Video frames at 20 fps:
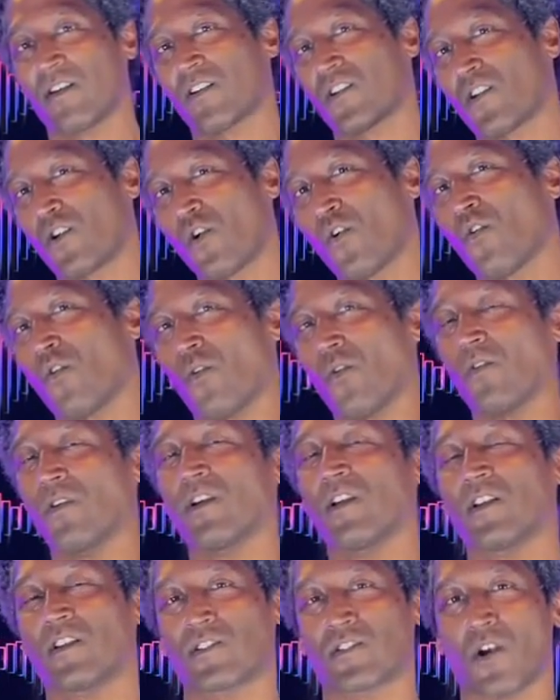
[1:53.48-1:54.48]
Cool.
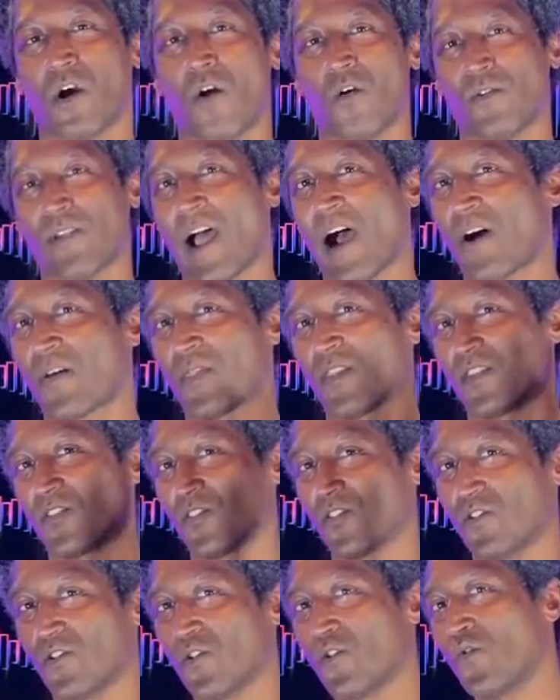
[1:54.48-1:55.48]
So now that
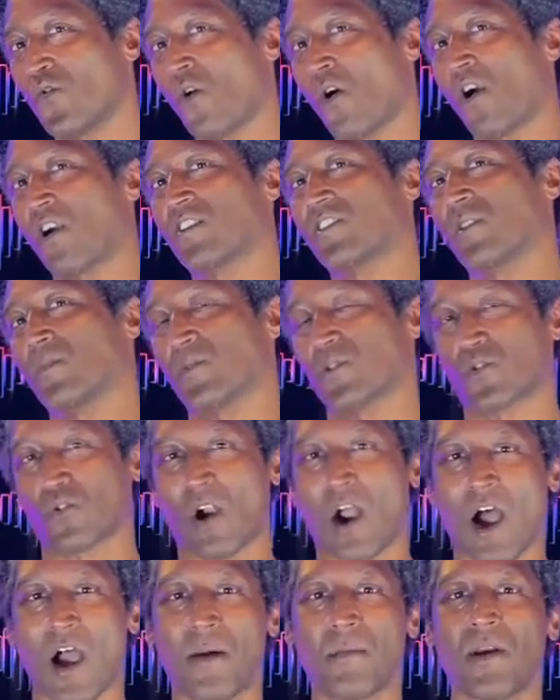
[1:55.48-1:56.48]
you are
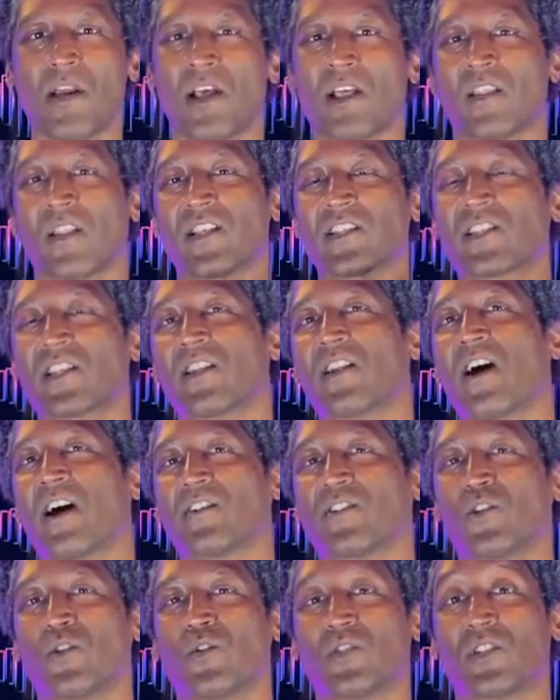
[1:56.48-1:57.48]
subscribed, let's get on
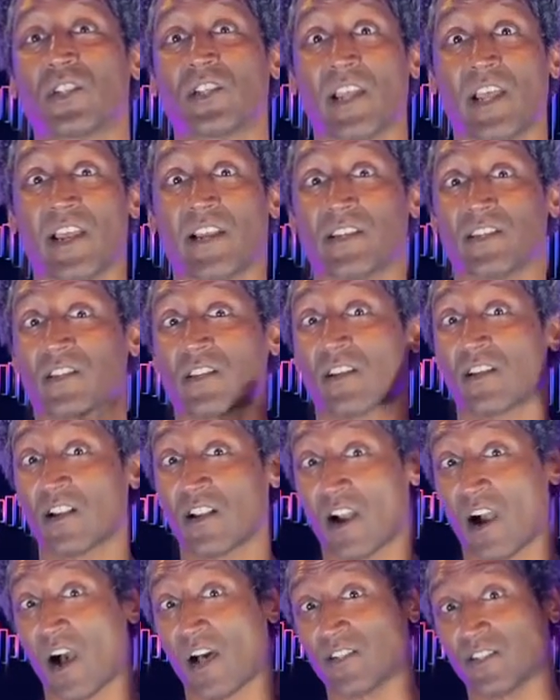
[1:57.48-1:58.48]
to today's
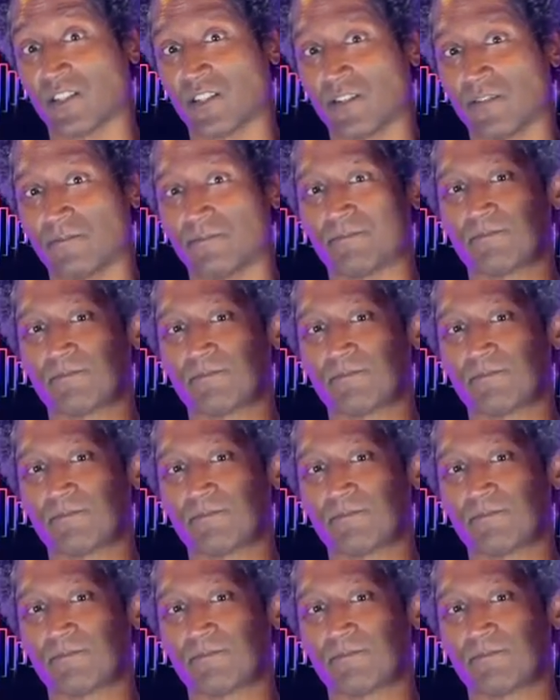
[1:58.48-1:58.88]
content.